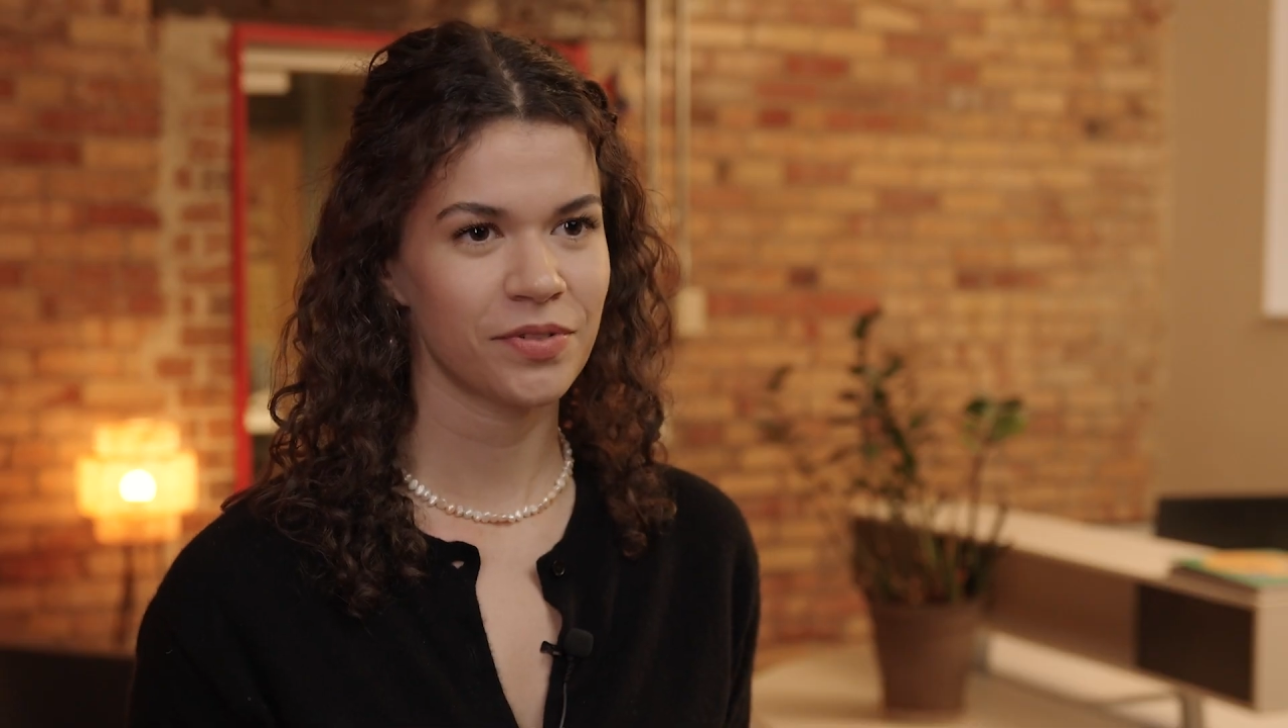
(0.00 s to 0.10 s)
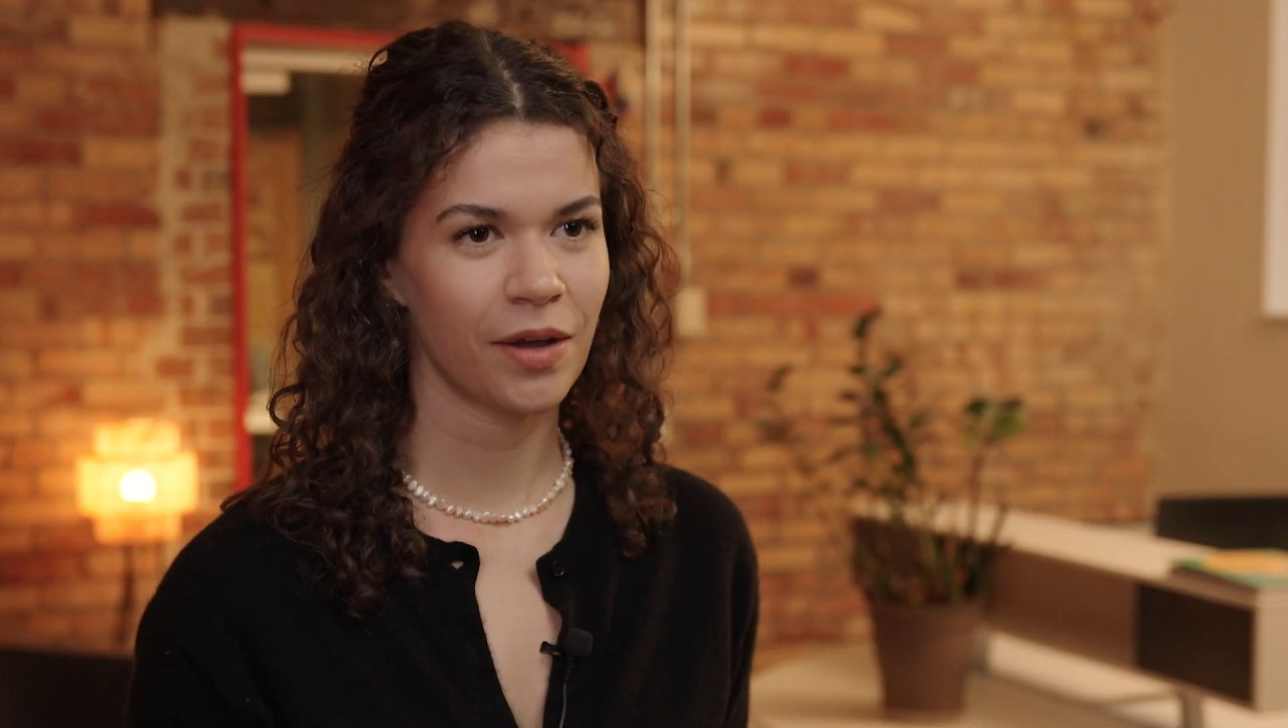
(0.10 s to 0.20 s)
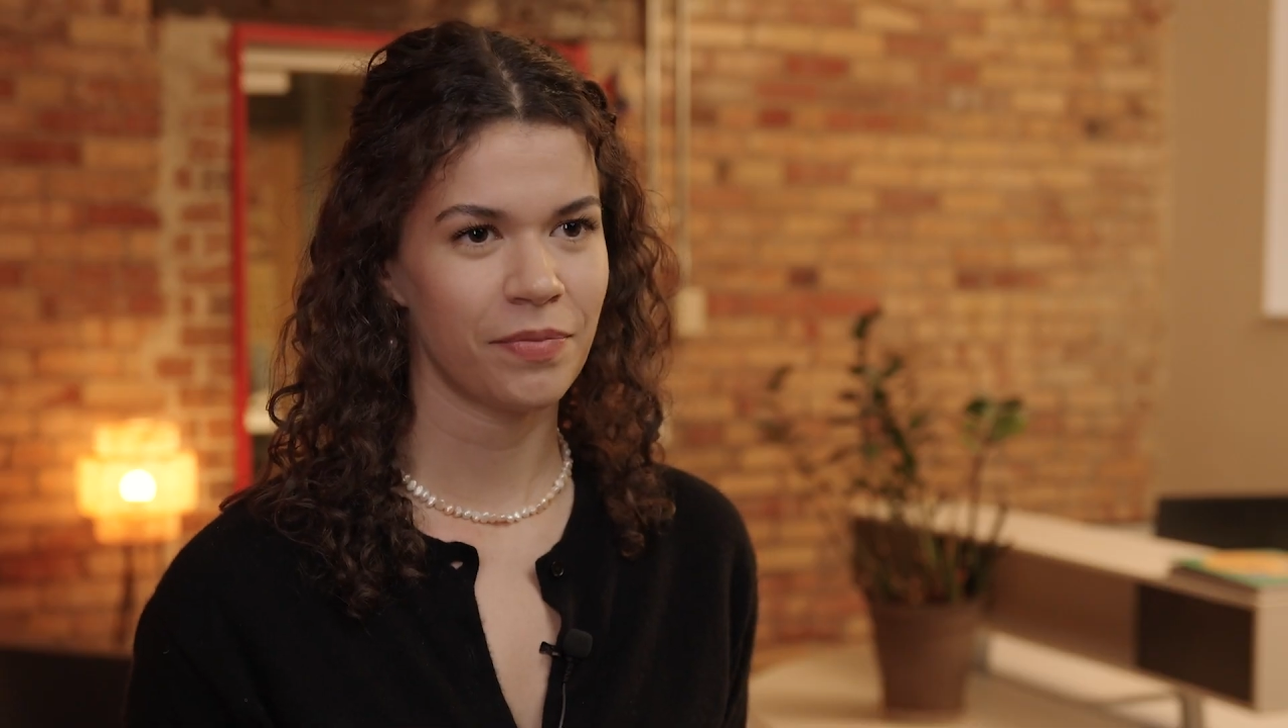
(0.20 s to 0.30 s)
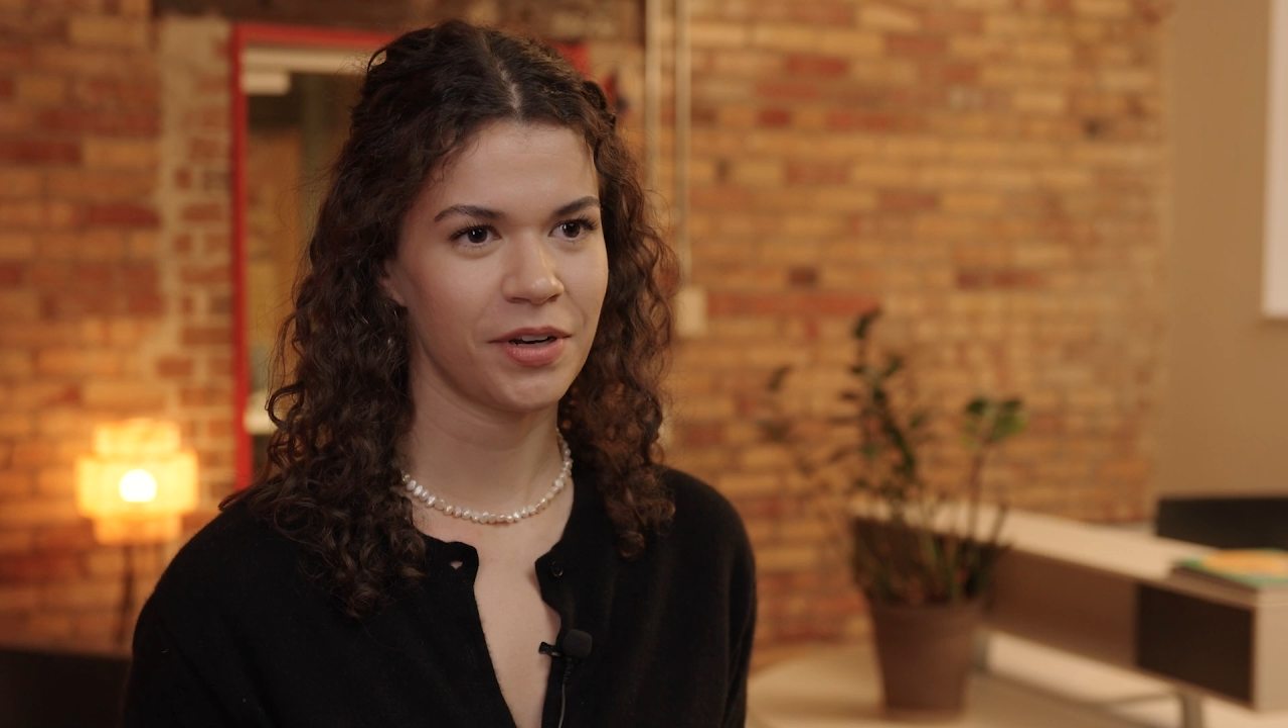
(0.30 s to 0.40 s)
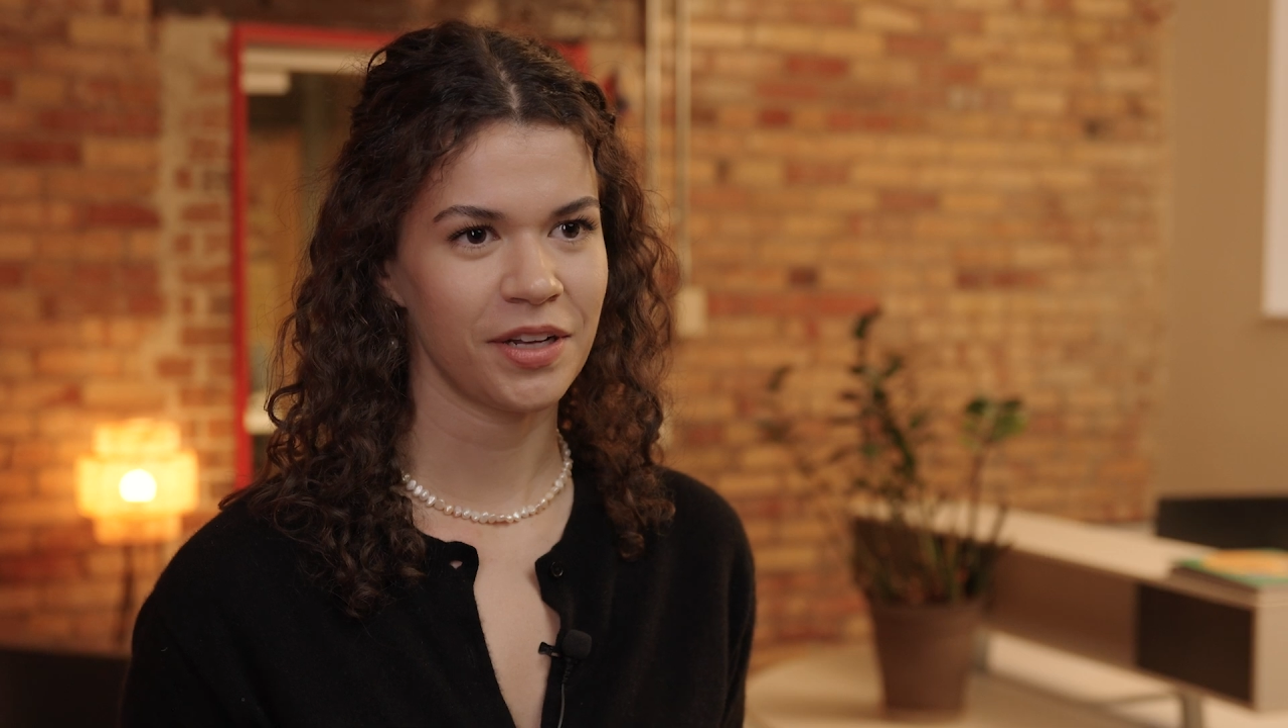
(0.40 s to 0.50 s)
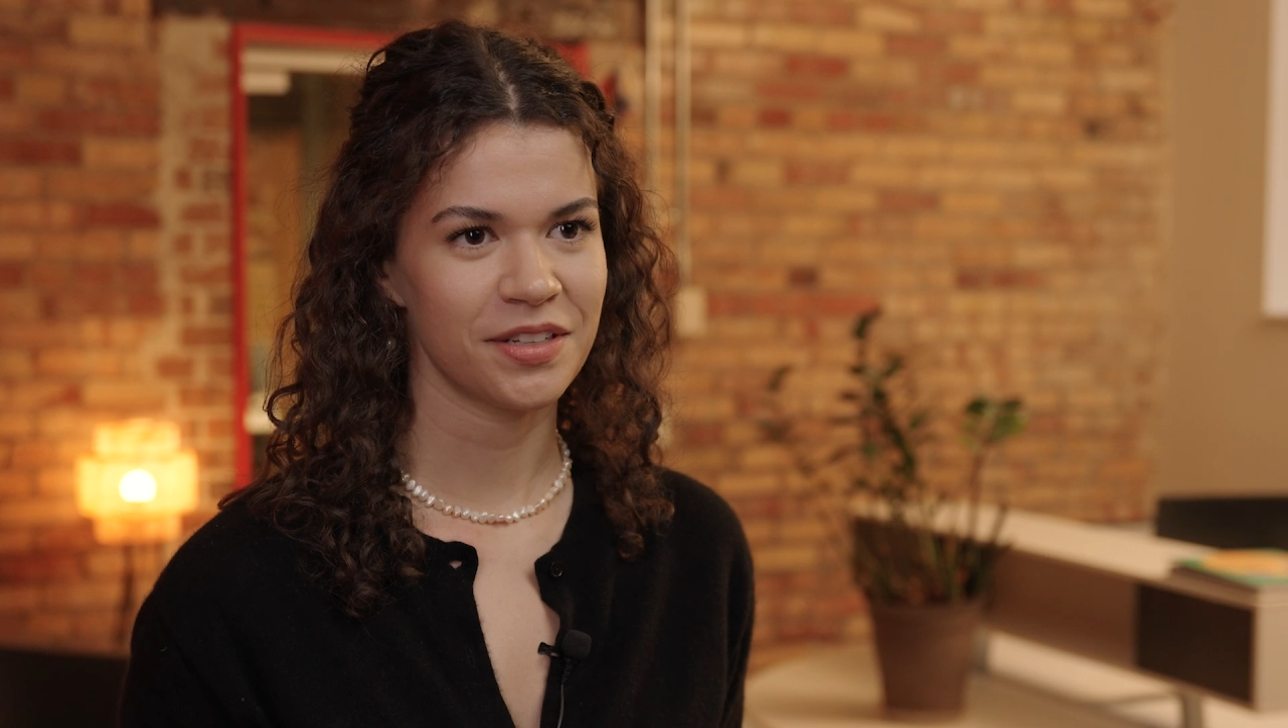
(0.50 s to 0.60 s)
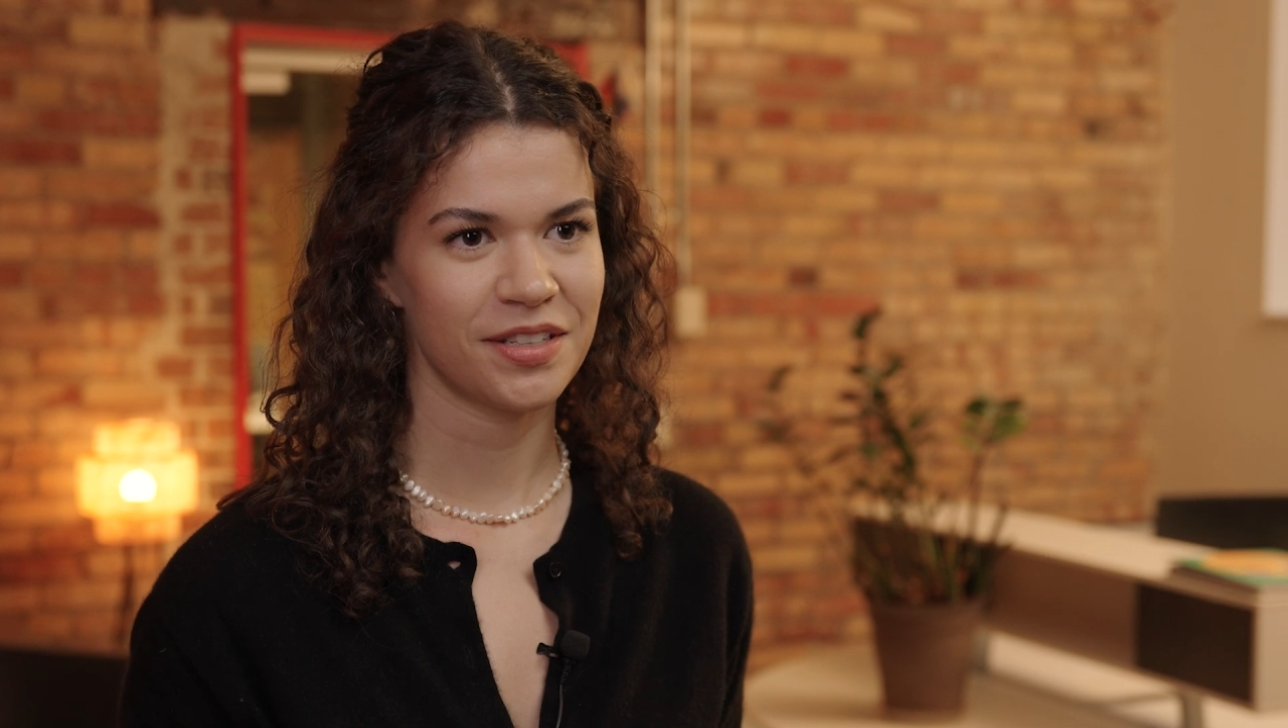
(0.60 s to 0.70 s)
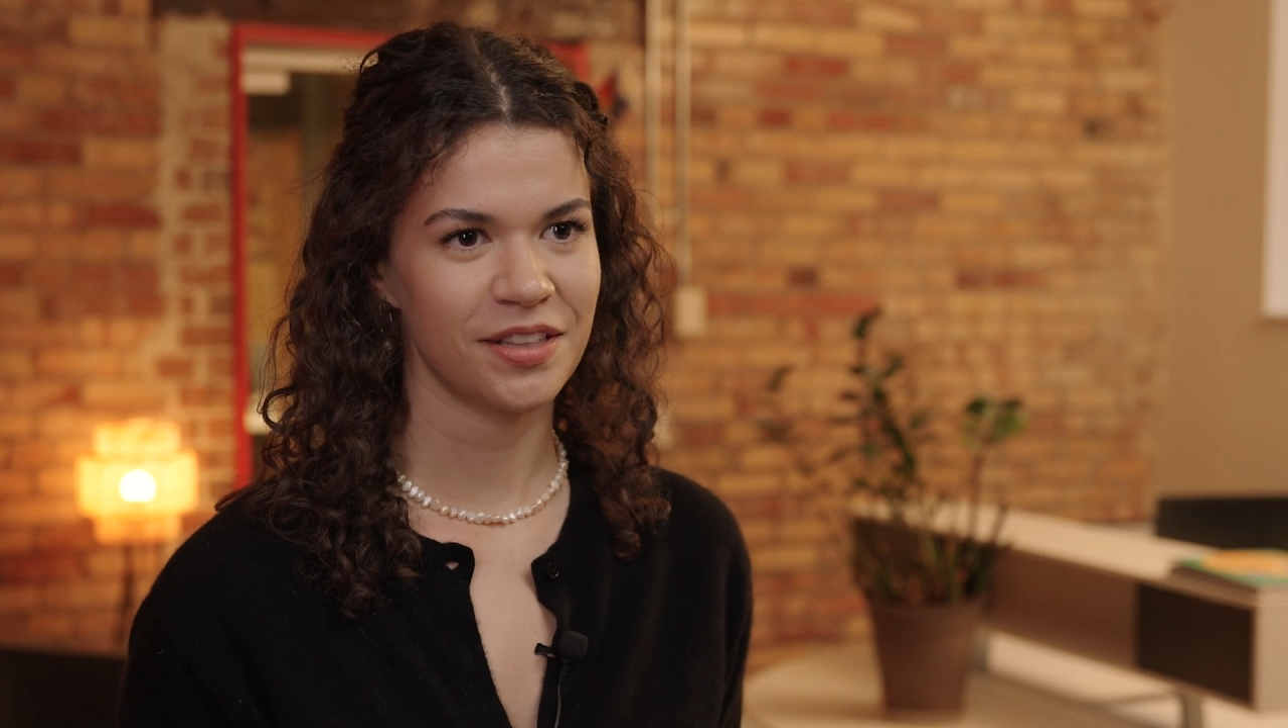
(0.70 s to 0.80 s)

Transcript: companies